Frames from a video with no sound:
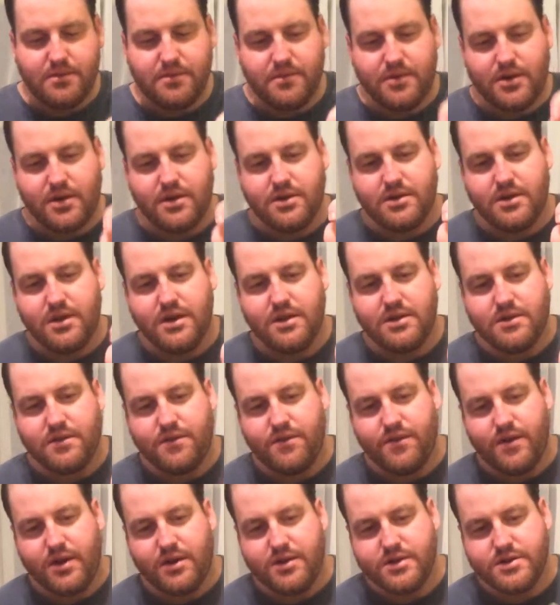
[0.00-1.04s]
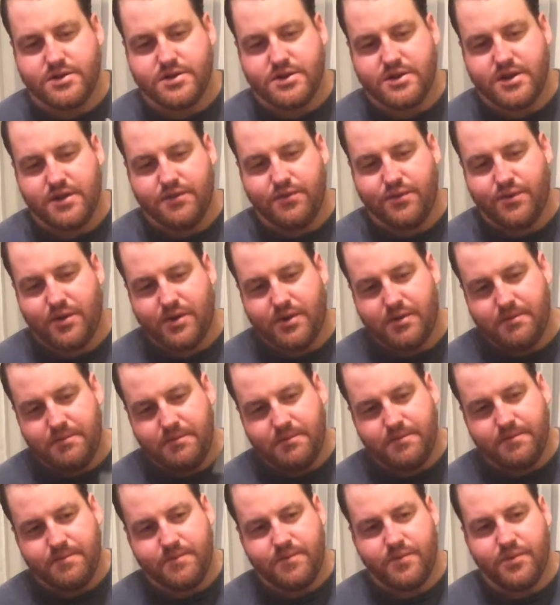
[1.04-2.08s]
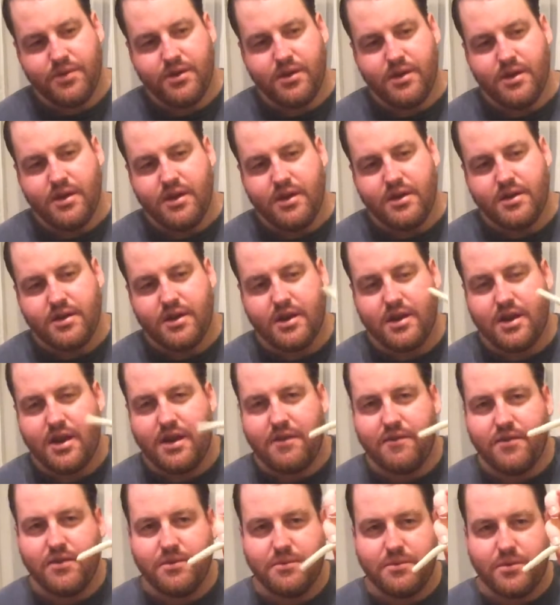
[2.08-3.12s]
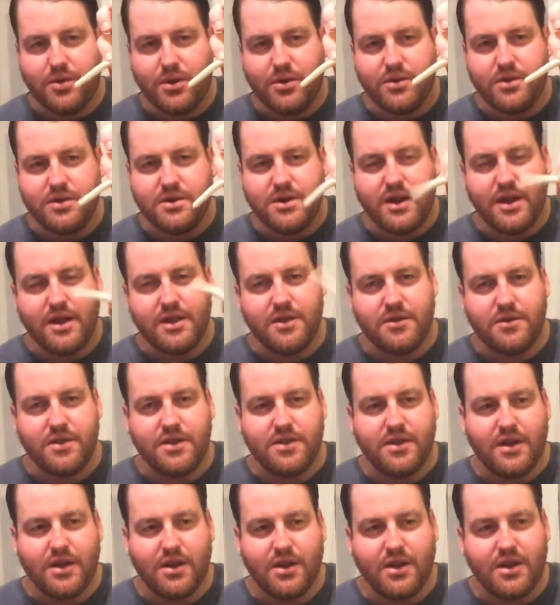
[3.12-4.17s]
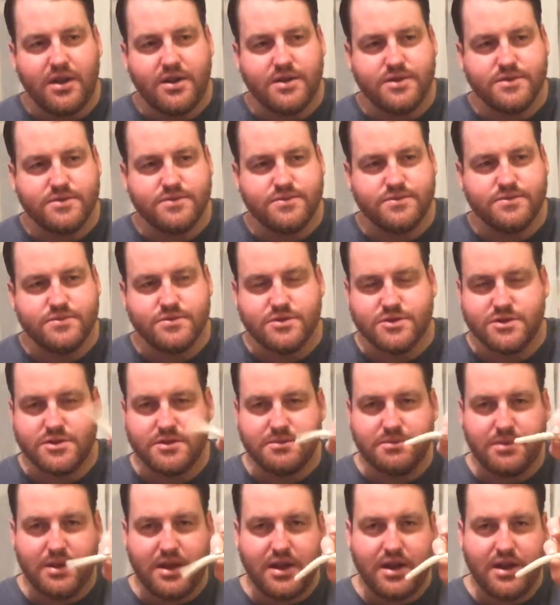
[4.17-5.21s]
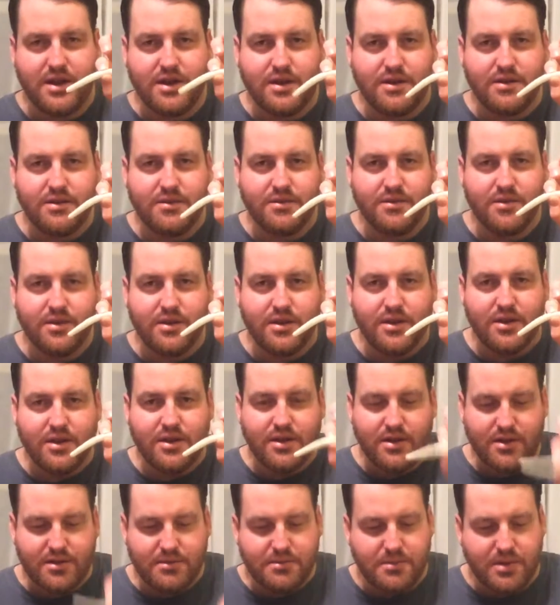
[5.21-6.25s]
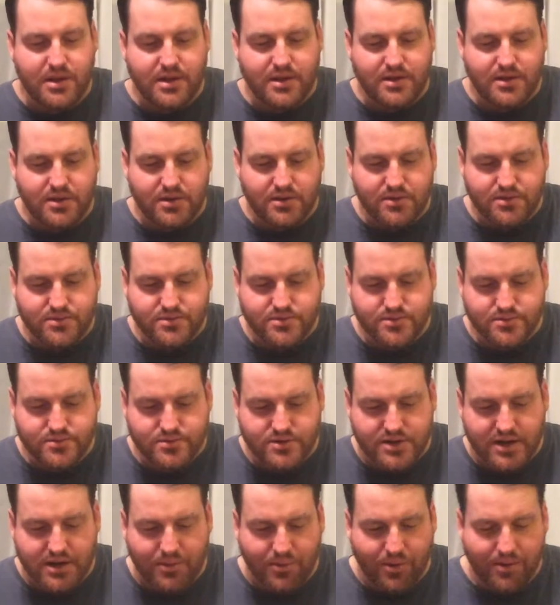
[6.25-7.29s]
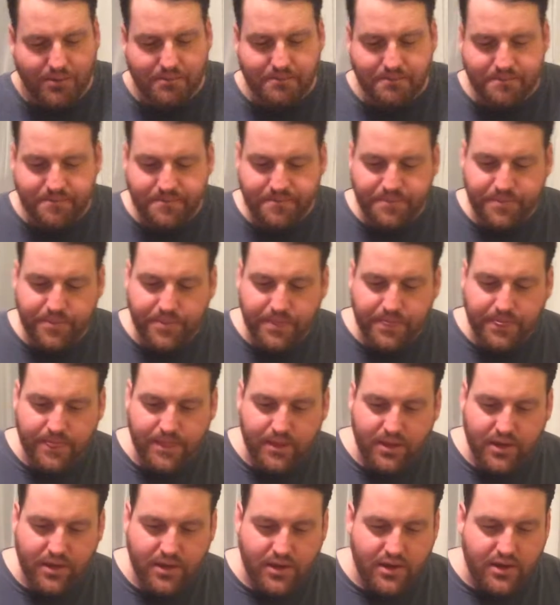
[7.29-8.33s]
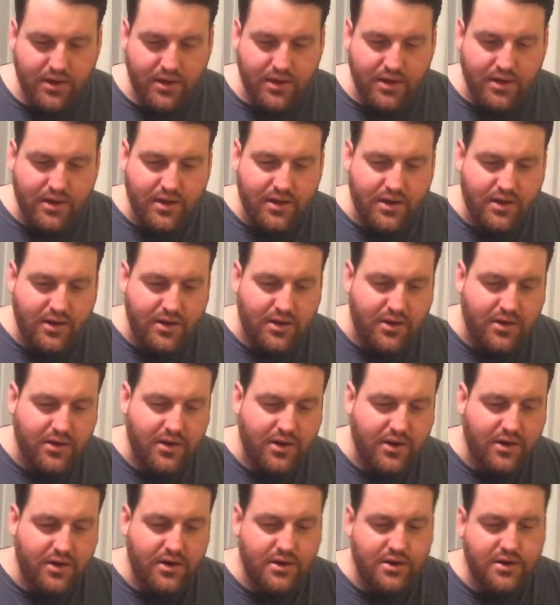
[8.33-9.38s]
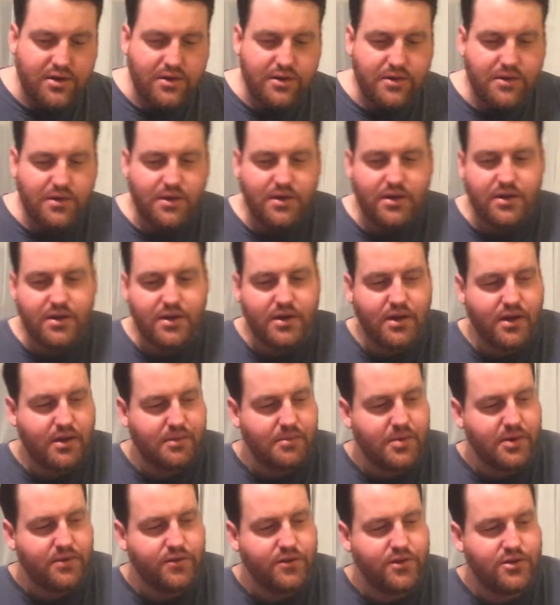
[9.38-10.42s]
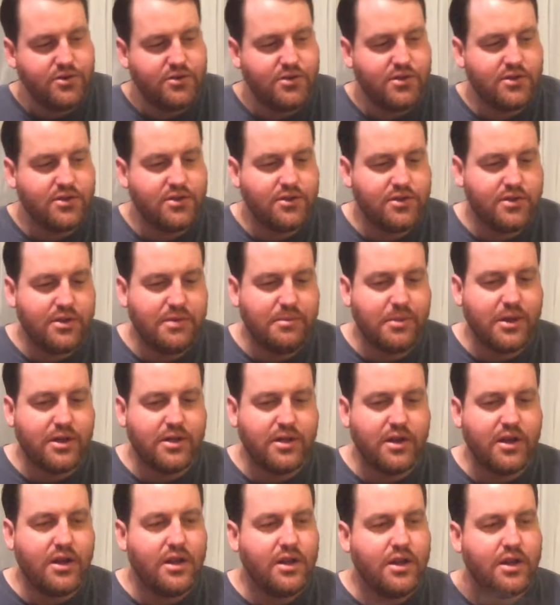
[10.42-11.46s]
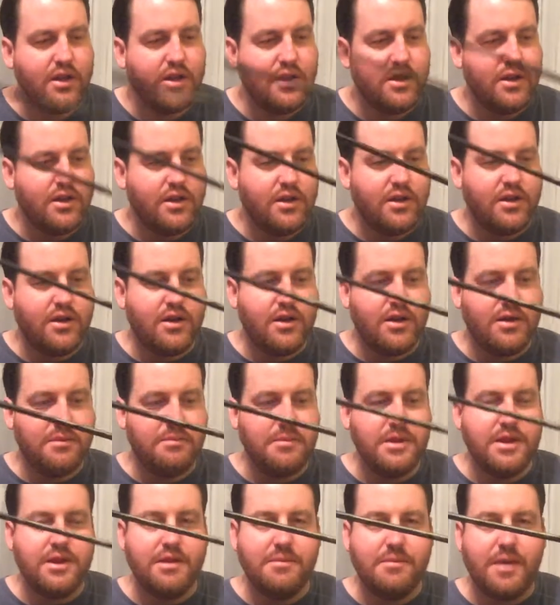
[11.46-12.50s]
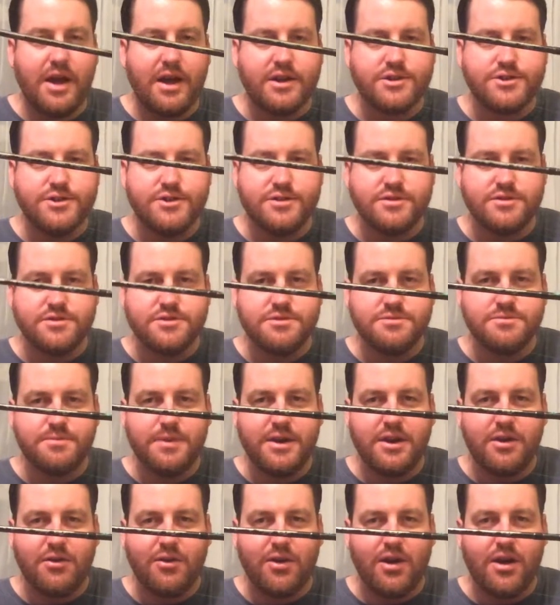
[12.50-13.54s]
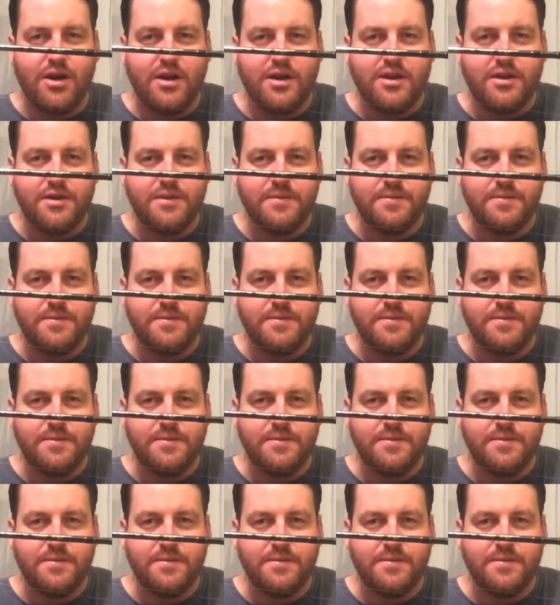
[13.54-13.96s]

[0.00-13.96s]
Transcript: You can see it's a fairly stiff worm, doesn't have a curly tail or anything on it, just plain little stick worm. And all you're going to do, I'm going to fish this typically on a medium action spinning rod.